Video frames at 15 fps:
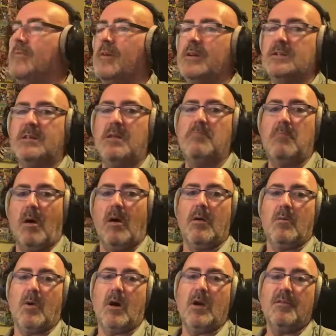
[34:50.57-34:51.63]
if I'd have said my
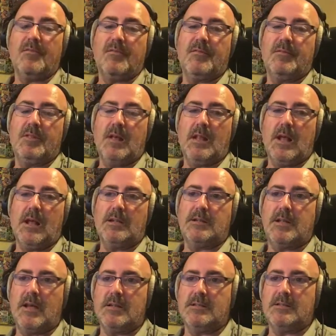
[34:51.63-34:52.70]
wife, then
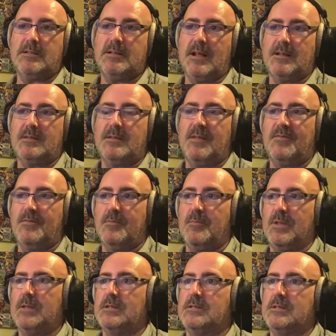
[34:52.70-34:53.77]
that's different,
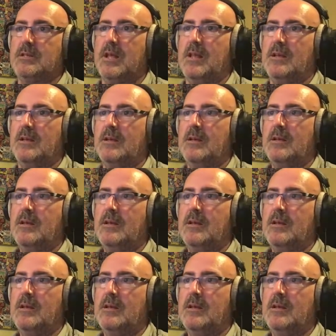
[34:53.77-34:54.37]
because then.